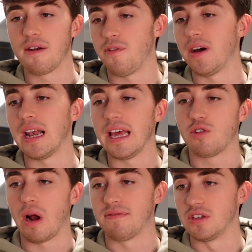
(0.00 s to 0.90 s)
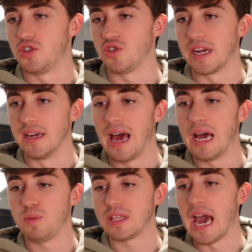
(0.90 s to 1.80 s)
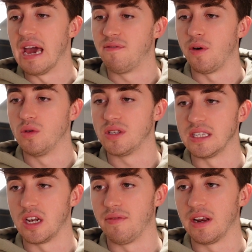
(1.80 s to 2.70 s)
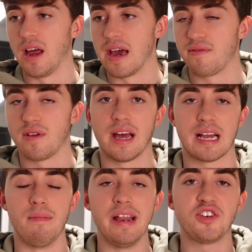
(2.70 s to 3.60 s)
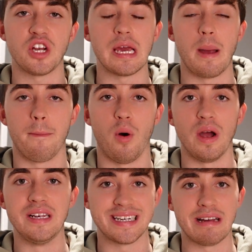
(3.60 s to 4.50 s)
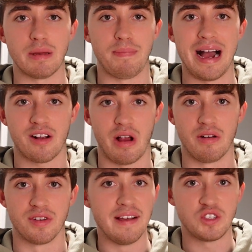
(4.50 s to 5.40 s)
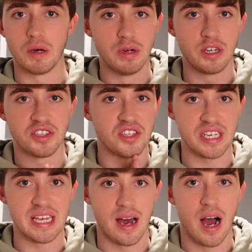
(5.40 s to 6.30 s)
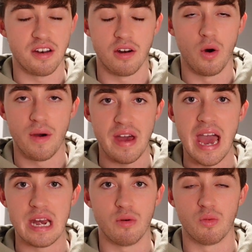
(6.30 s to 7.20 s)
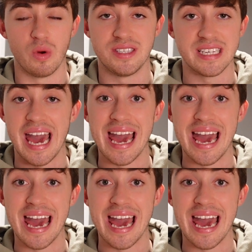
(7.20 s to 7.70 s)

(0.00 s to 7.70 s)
and finally Grafton Street, lad with the headphones is loving life. Like I'm literally pointing out the background. If someone doesn't see that, I don't know if anyone will see